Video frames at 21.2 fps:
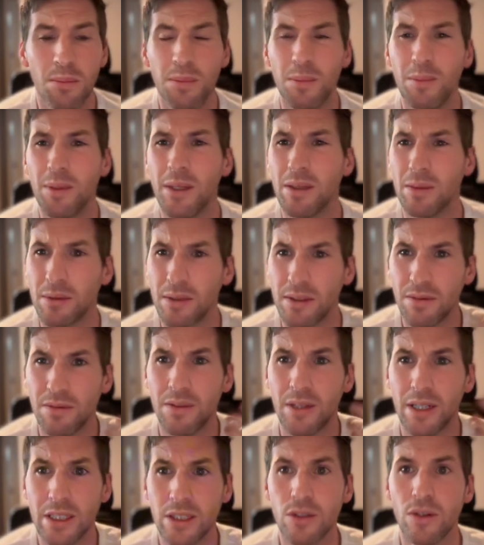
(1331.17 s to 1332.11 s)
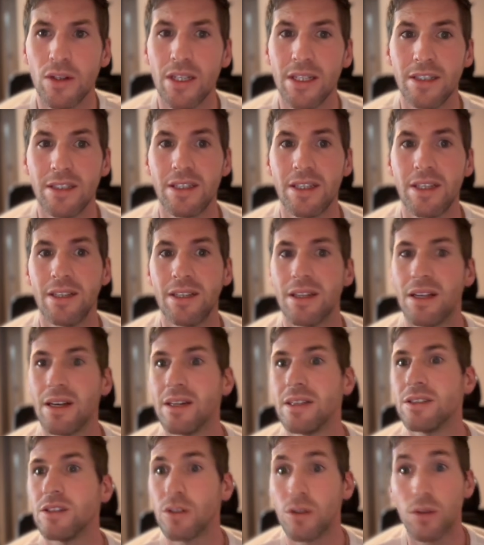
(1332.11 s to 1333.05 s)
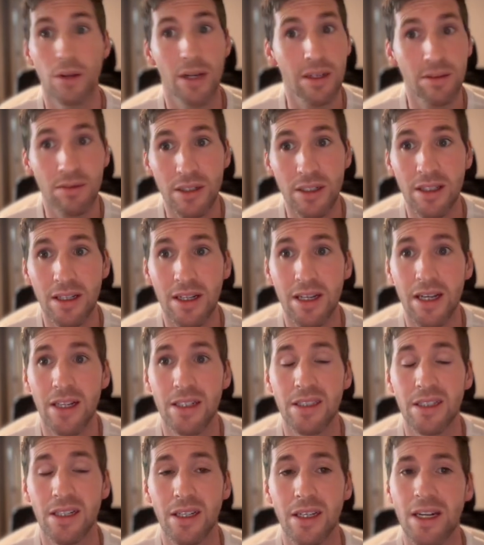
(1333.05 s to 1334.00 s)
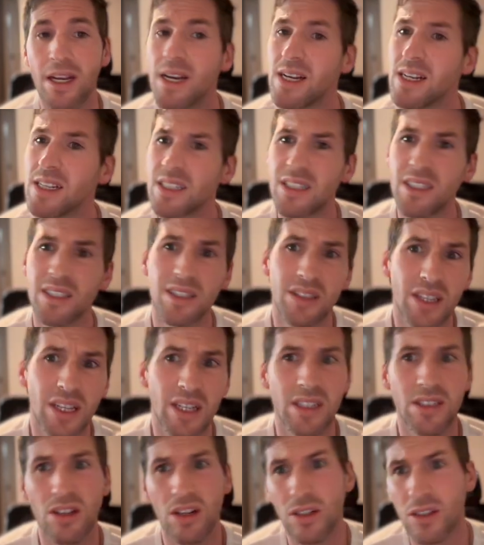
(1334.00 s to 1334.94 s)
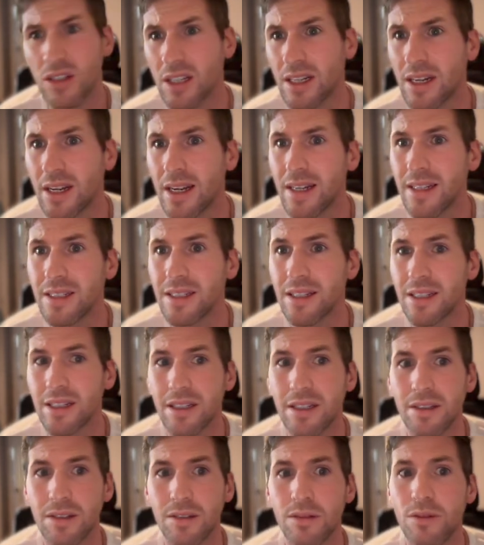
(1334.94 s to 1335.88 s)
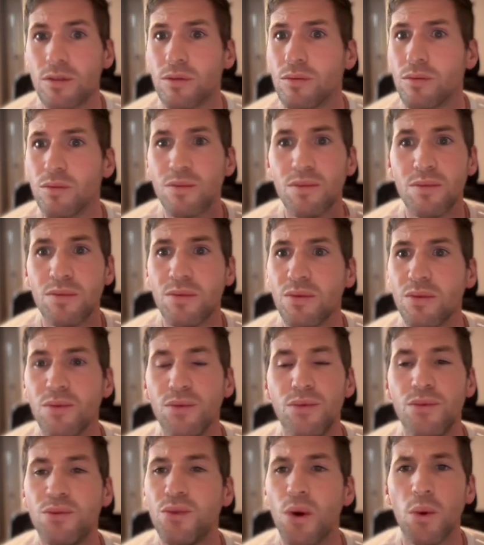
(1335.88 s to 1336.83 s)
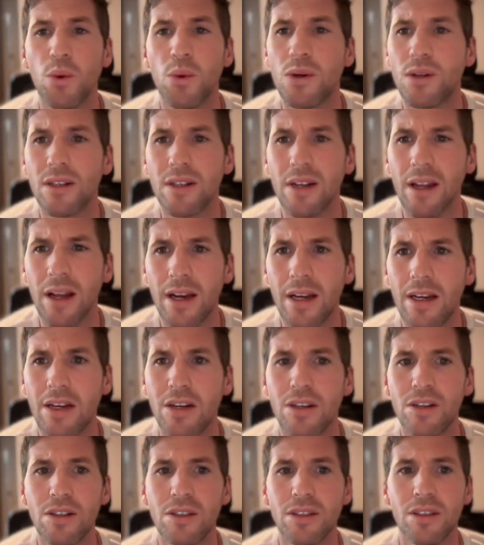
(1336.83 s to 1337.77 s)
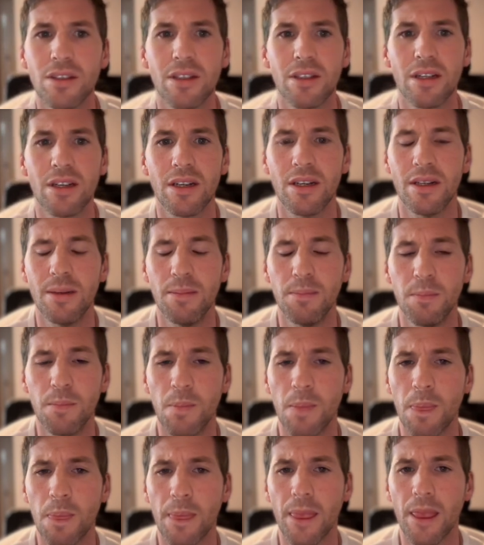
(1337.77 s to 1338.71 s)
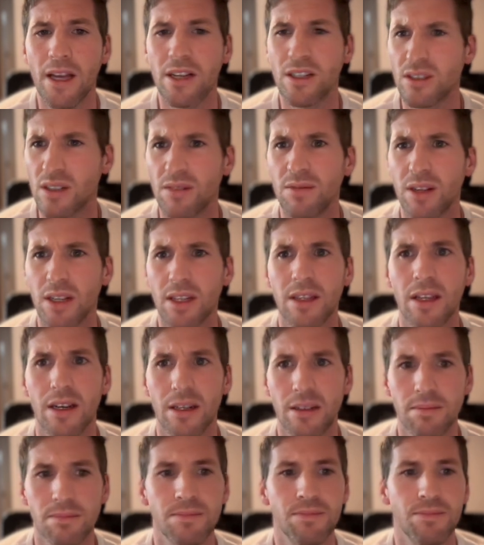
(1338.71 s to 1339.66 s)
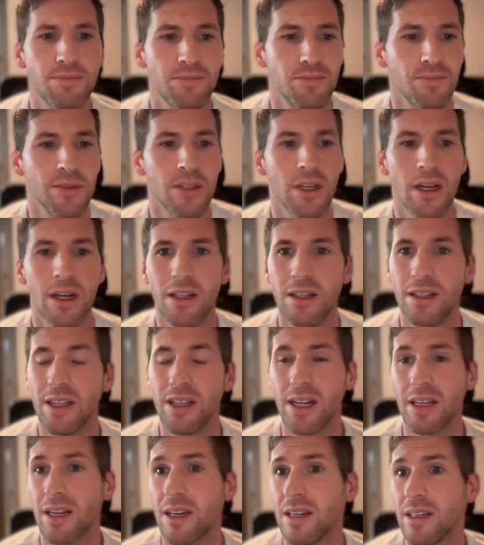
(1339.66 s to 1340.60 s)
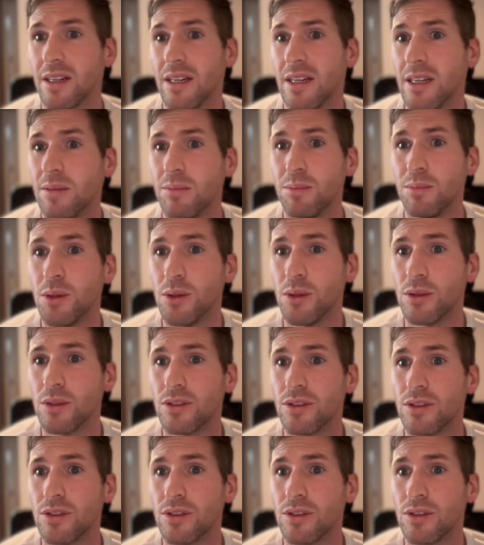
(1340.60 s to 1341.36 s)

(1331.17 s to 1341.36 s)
be able to visually see that, everything has a connection, things aren't connecting, forward layers, stuff like that. Like input,